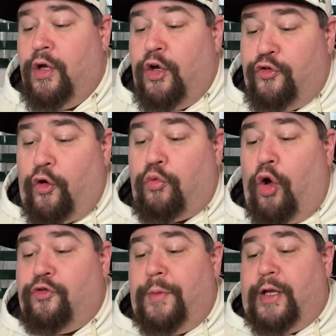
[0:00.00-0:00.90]
so
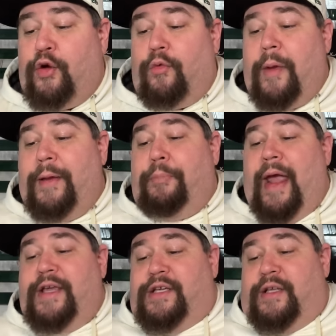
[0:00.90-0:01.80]
Roseman can remain
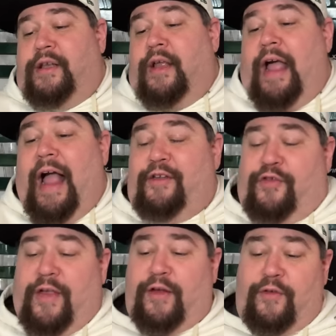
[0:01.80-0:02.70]
patient as
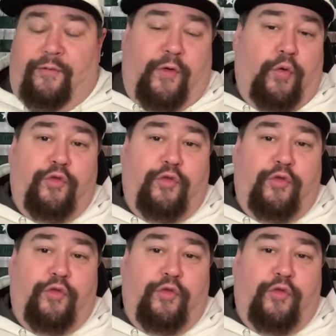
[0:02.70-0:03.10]
things unfold.